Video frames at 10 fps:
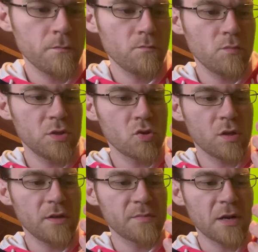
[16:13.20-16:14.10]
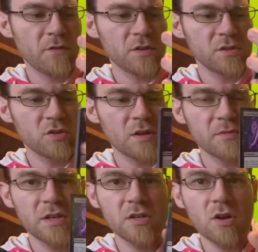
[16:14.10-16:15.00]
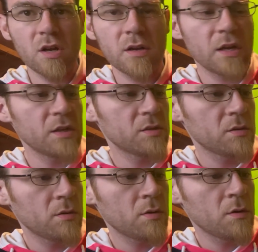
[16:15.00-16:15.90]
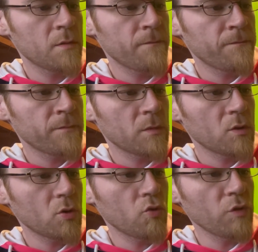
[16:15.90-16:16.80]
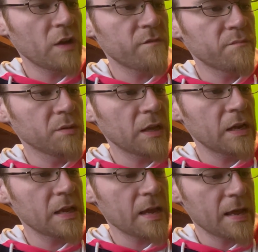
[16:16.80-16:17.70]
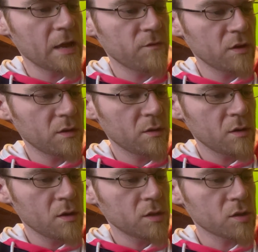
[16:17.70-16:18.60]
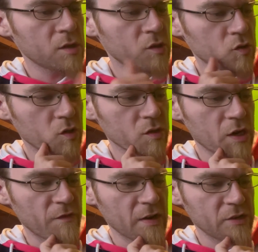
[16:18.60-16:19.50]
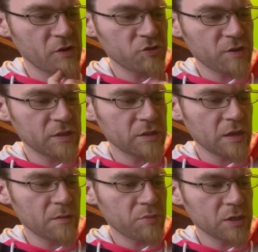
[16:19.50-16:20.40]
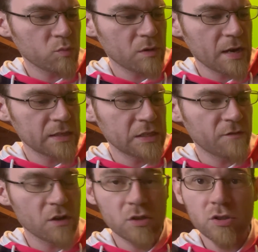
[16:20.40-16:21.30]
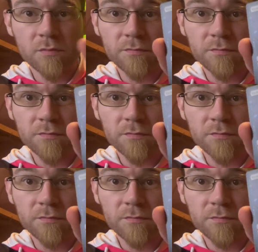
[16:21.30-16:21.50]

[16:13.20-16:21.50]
I'm not choking these better if it does damage to any target, I guess. Graveblade Heavy. As long as you control this artifact, this creature gets a +1 and has Death Touch.